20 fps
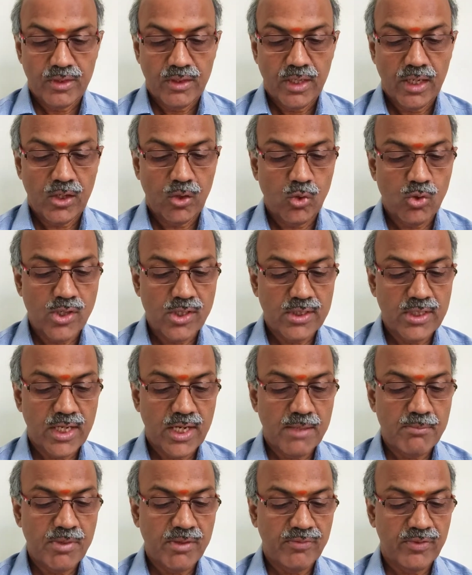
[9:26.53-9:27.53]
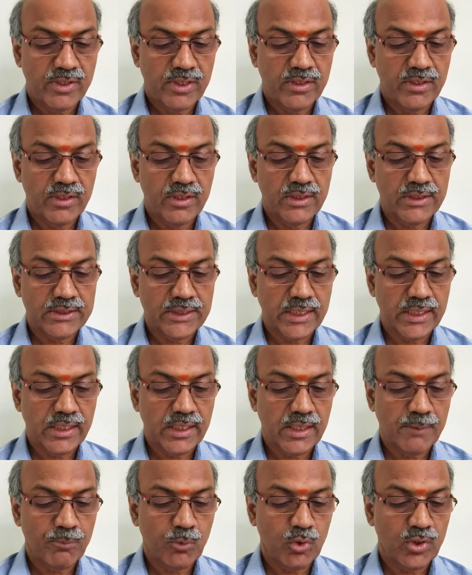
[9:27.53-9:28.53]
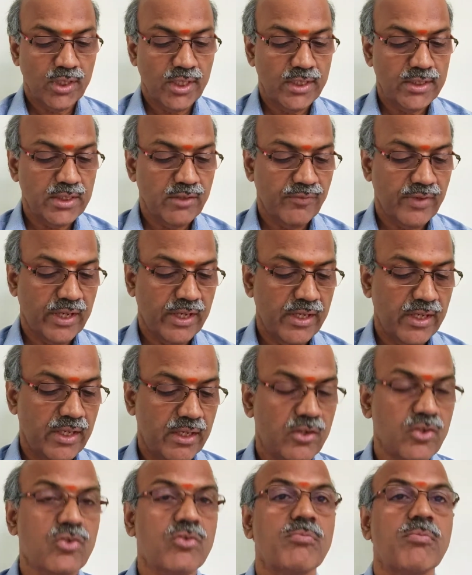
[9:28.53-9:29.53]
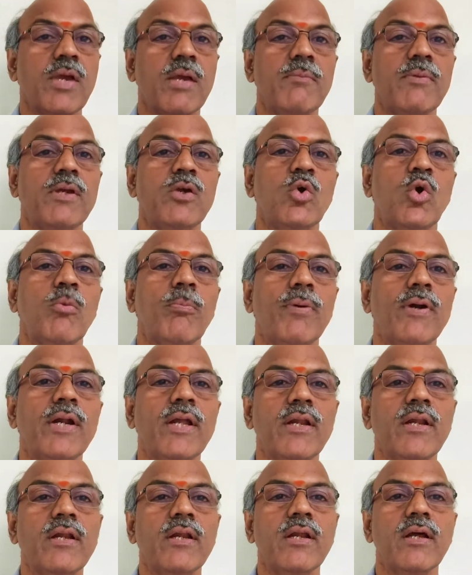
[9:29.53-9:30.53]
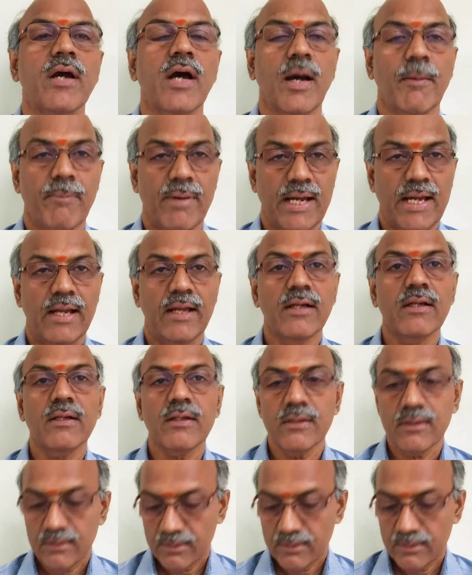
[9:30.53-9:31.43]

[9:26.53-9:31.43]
Account in the name of a girl child up to the age of 10 years may be opened in a bank